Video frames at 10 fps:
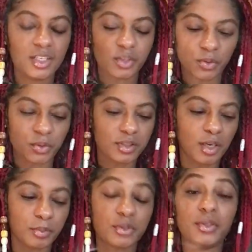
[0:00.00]
So 3
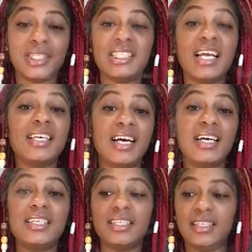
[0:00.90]
times 3 is that
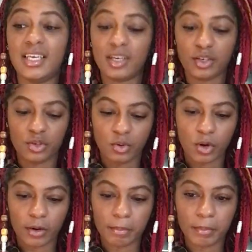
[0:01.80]
9. Again, you
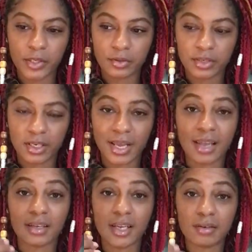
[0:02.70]
are building
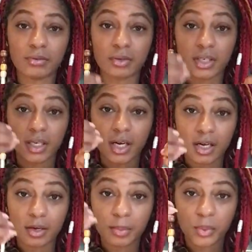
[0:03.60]
and leveling
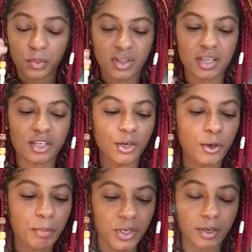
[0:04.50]
up within
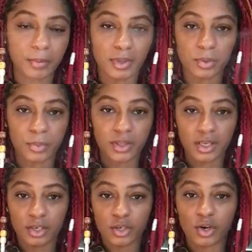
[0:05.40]
your pyramid,
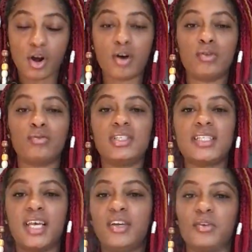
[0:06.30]
within your own
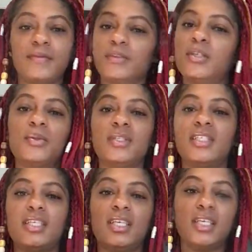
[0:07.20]
sacred
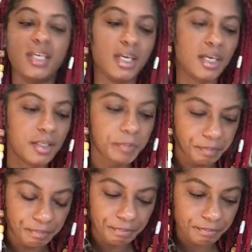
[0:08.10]
frequency.
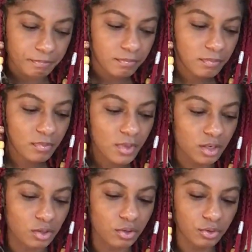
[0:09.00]

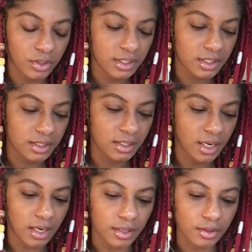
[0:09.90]
So 3, 6,
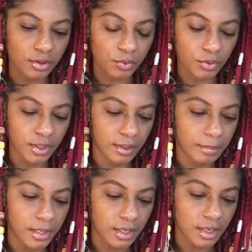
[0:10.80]
9, 3
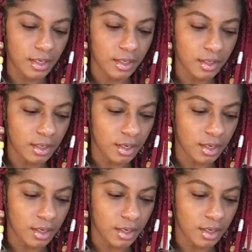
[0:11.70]
being